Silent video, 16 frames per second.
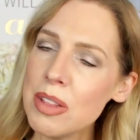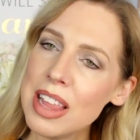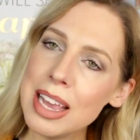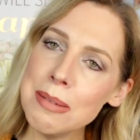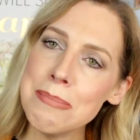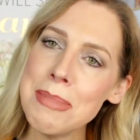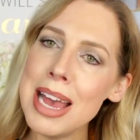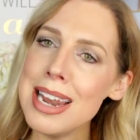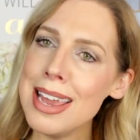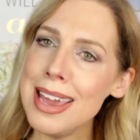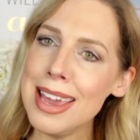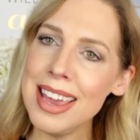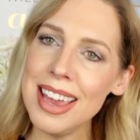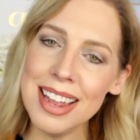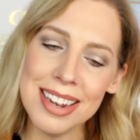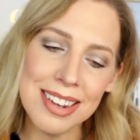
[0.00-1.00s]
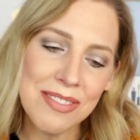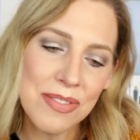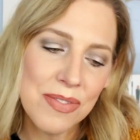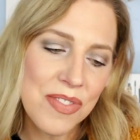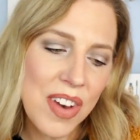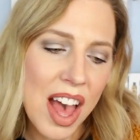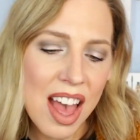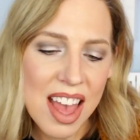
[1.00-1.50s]
like money
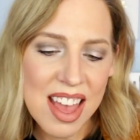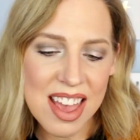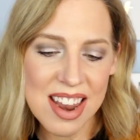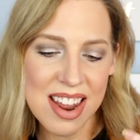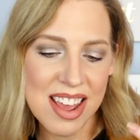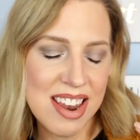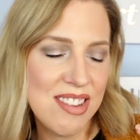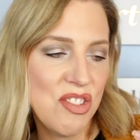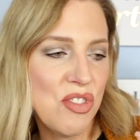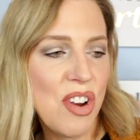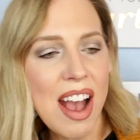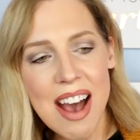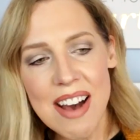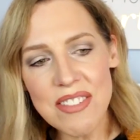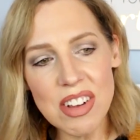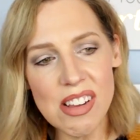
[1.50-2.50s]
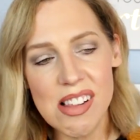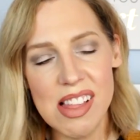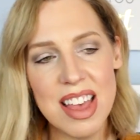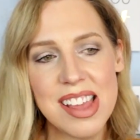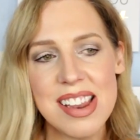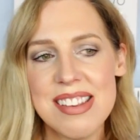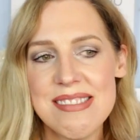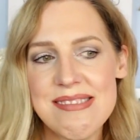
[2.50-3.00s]
and fun and travel
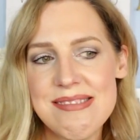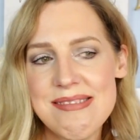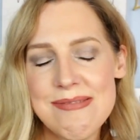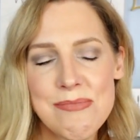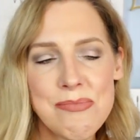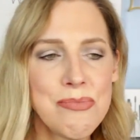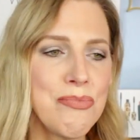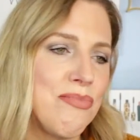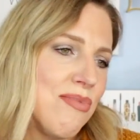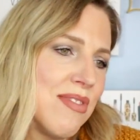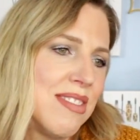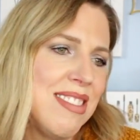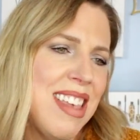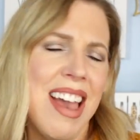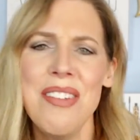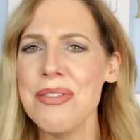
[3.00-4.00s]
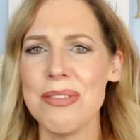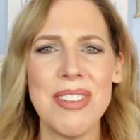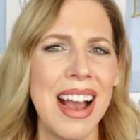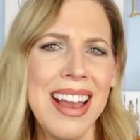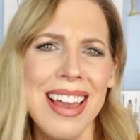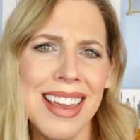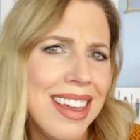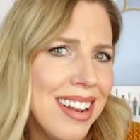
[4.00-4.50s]
and eh,
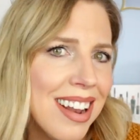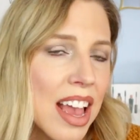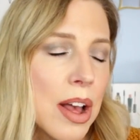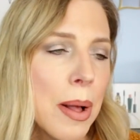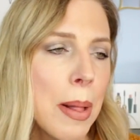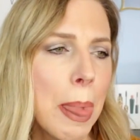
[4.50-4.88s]
right